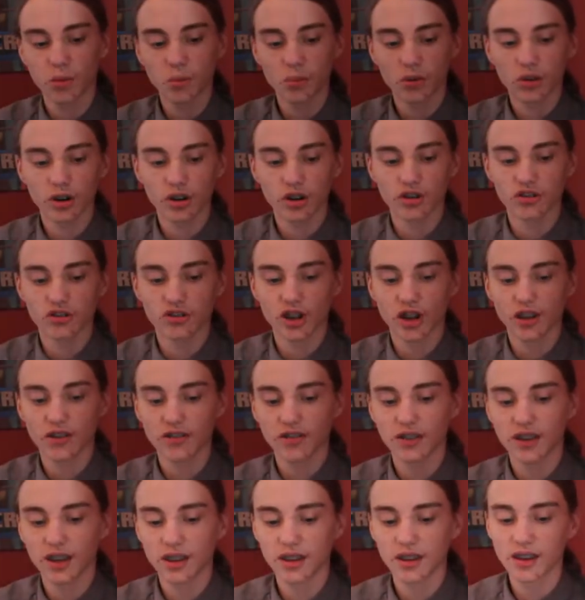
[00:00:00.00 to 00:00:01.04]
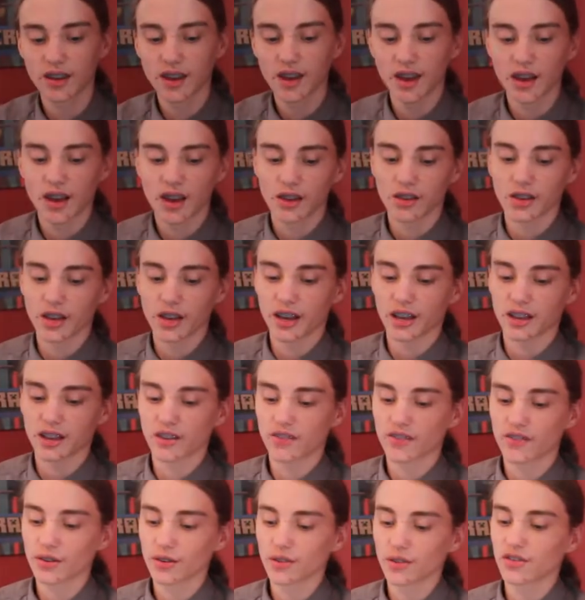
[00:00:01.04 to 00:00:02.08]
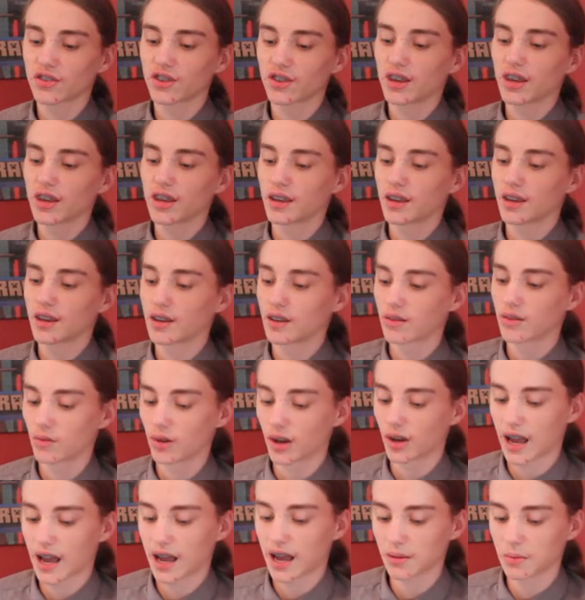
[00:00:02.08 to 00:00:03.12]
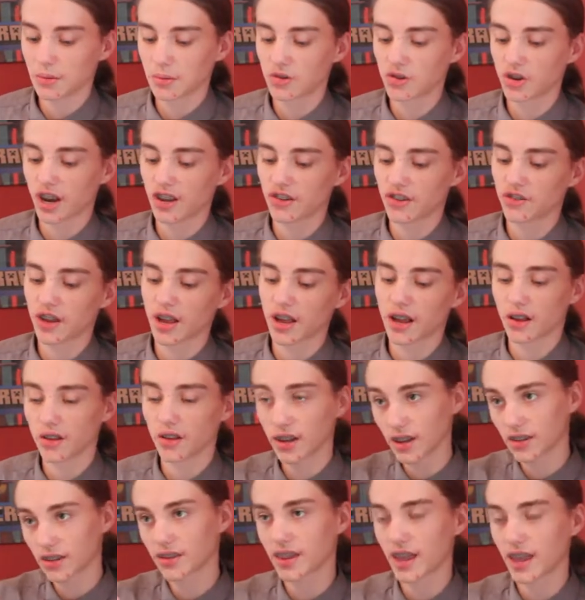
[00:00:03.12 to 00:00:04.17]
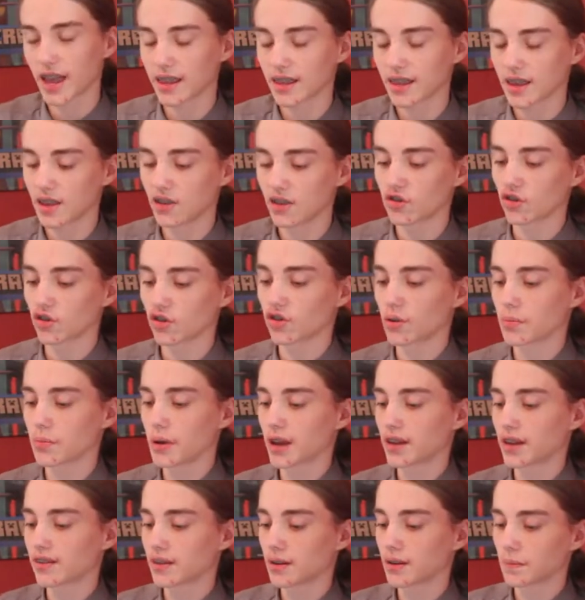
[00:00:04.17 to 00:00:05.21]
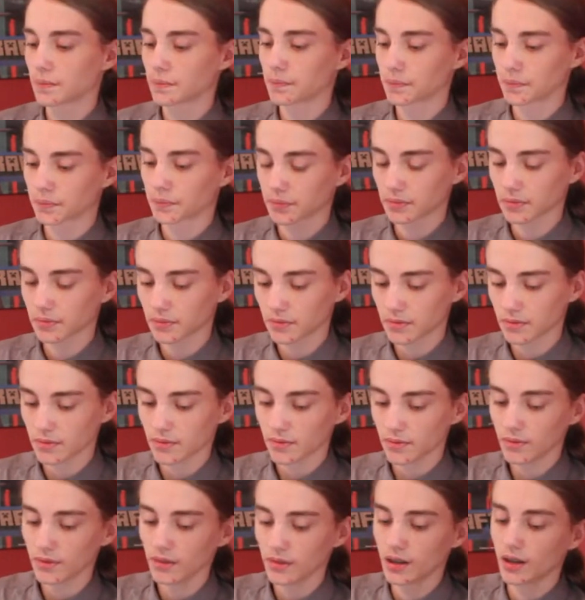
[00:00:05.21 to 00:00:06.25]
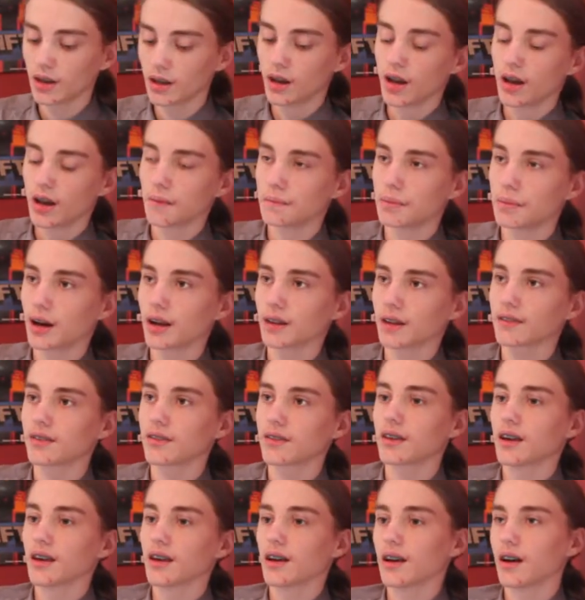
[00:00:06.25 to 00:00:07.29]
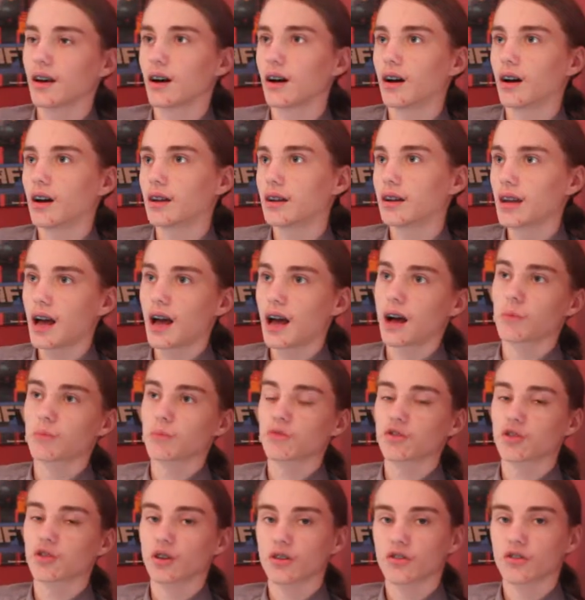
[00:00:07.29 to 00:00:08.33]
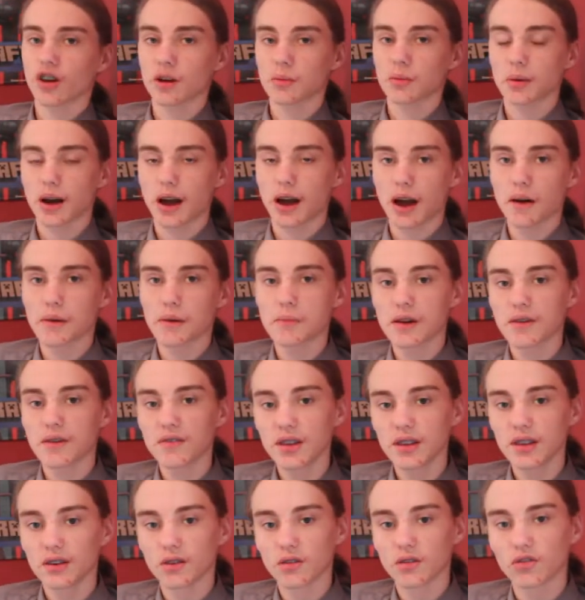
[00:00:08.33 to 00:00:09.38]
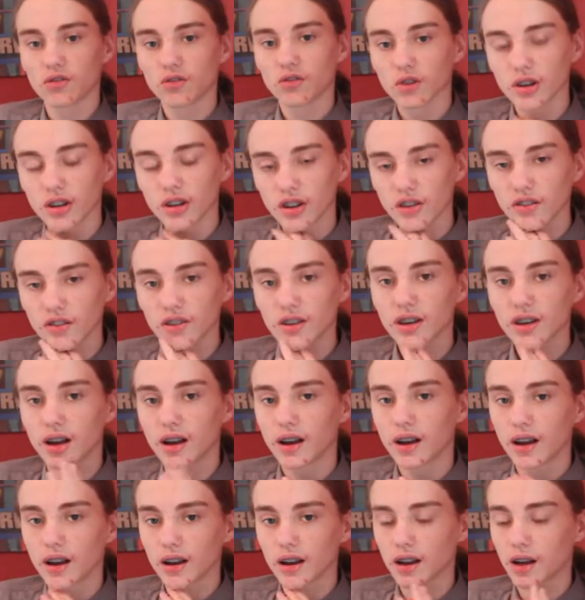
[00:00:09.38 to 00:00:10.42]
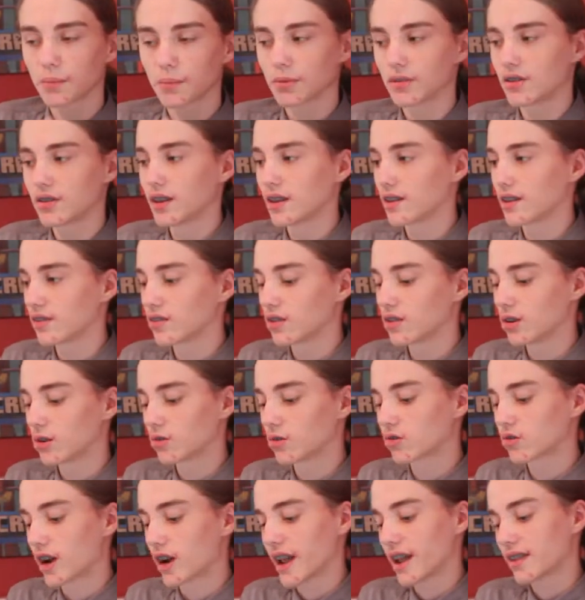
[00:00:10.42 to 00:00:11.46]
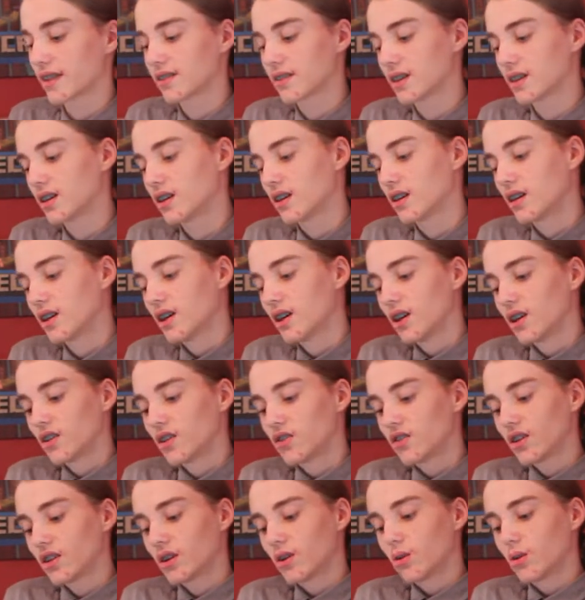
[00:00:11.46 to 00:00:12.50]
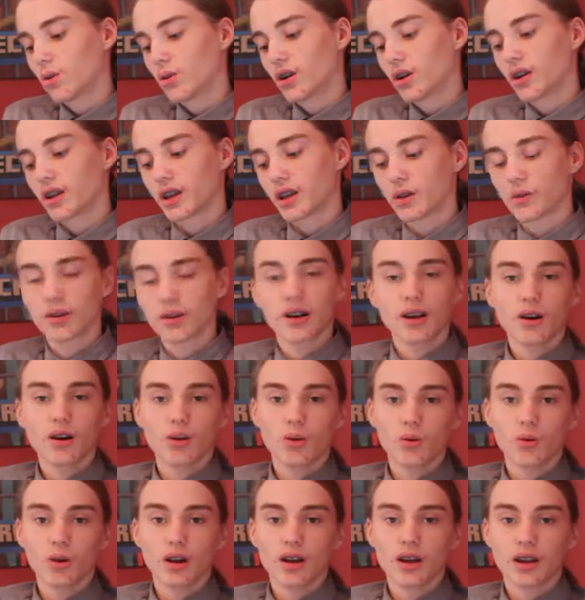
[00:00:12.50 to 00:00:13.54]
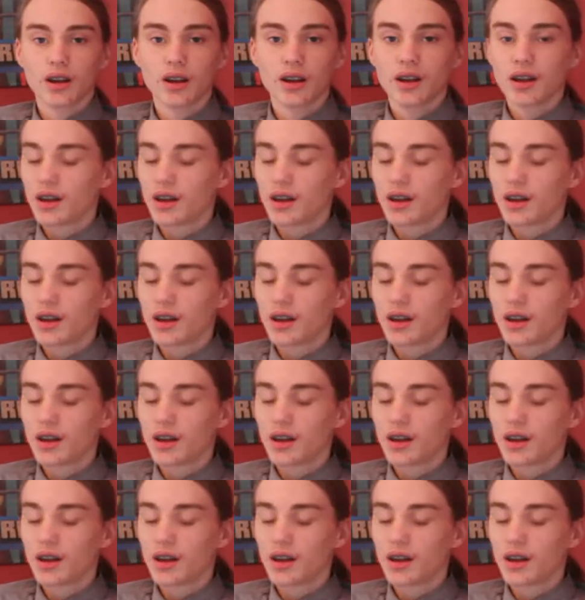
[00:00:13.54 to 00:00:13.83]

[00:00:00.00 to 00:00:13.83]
Some were adjusted. Like, the first scene had to be changed, and I'll get to that in just a bit. But, yeah, I'm just gonna talk about how I make videos for this, cup of tea, this little rant. So, here we go.